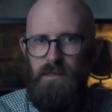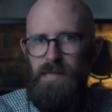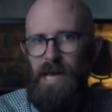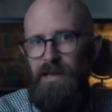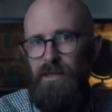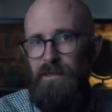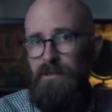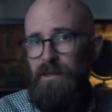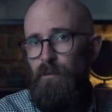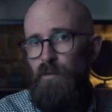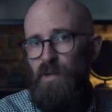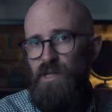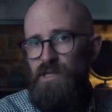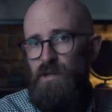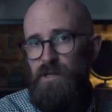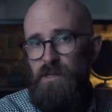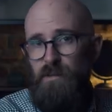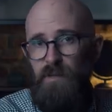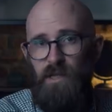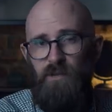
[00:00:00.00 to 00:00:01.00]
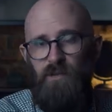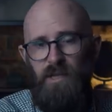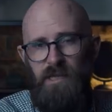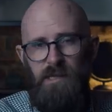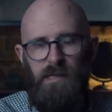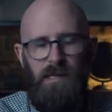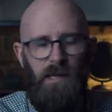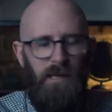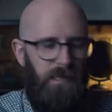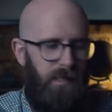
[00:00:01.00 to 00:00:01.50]
Tatlin then went on to be
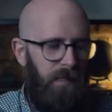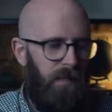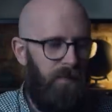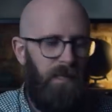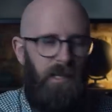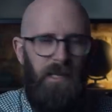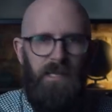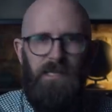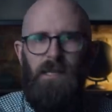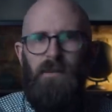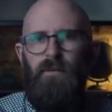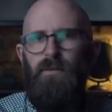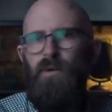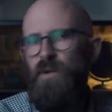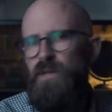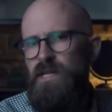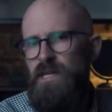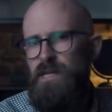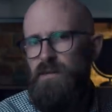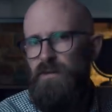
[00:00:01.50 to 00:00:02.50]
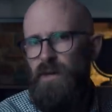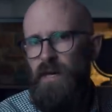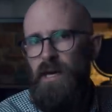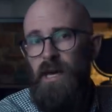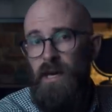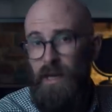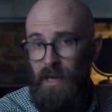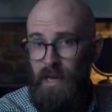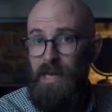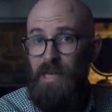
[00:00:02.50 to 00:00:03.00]
criticised in the 1940s for
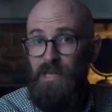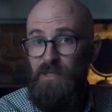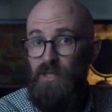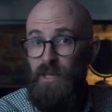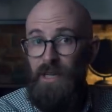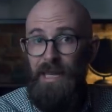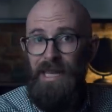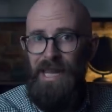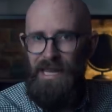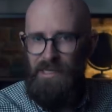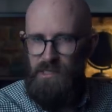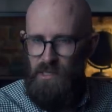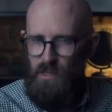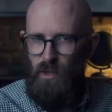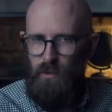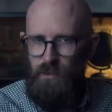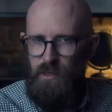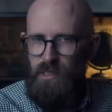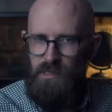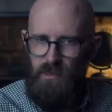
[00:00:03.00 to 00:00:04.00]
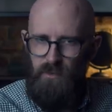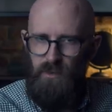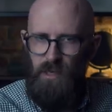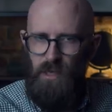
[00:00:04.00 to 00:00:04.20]
allegedly anti-communist